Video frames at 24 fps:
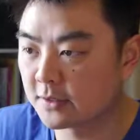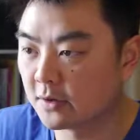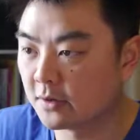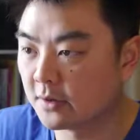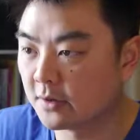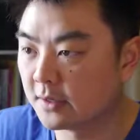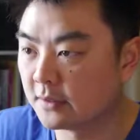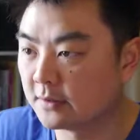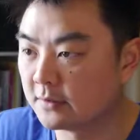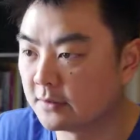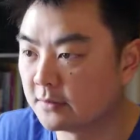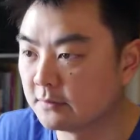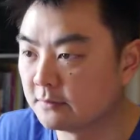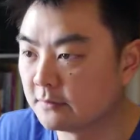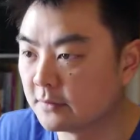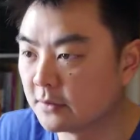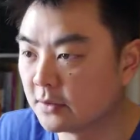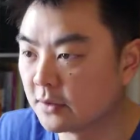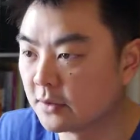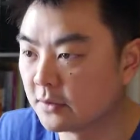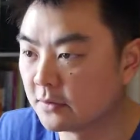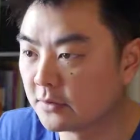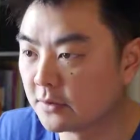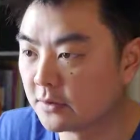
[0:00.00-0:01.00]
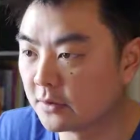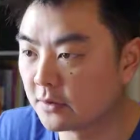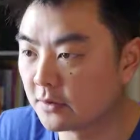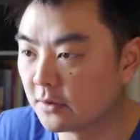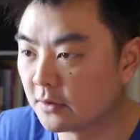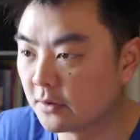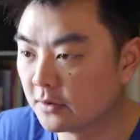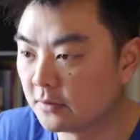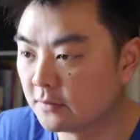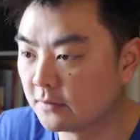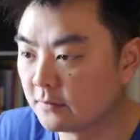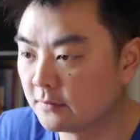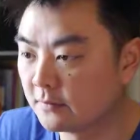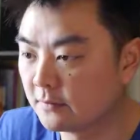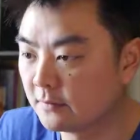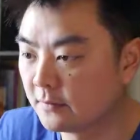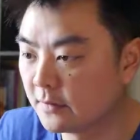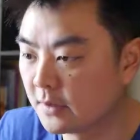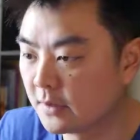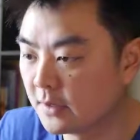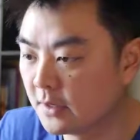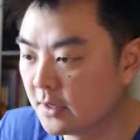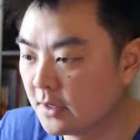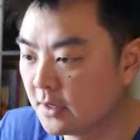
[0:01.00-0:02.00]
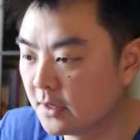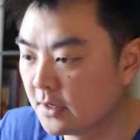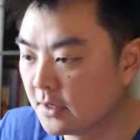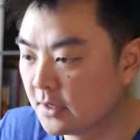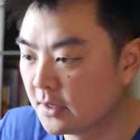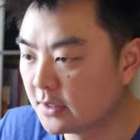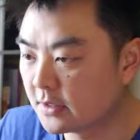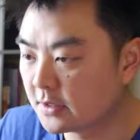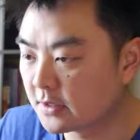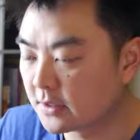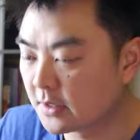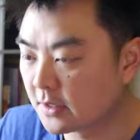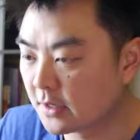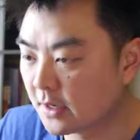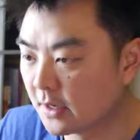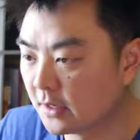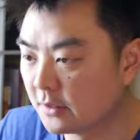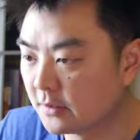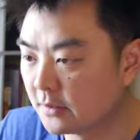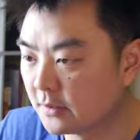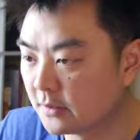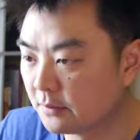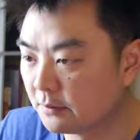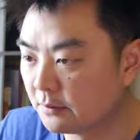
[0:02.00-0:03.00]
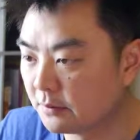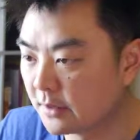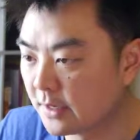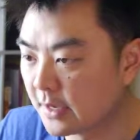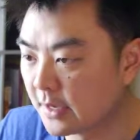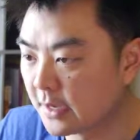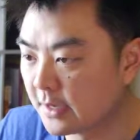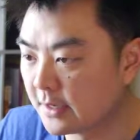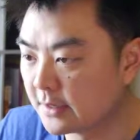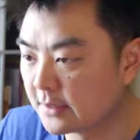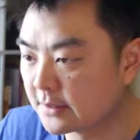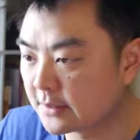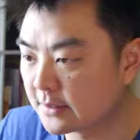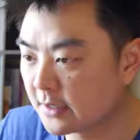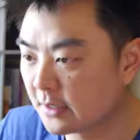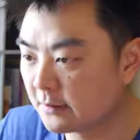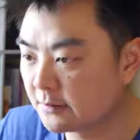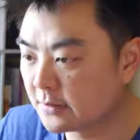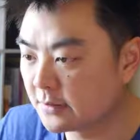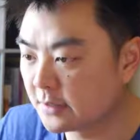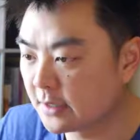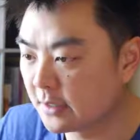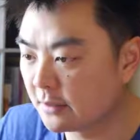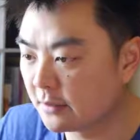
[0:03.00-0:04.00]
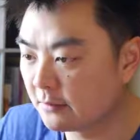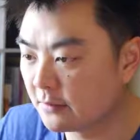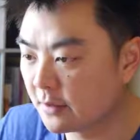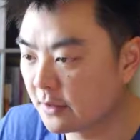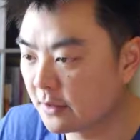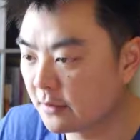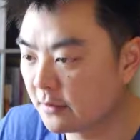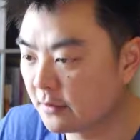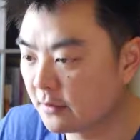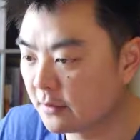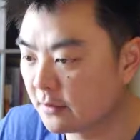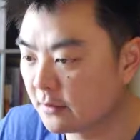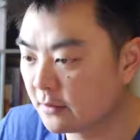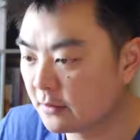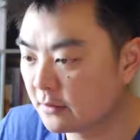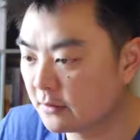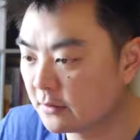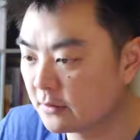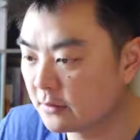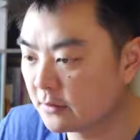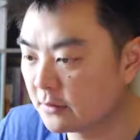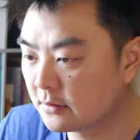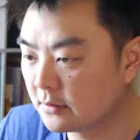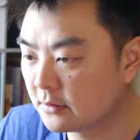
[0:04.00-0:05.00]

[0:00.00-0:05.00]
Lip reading: go ahead and go to the code. So under the player's update method,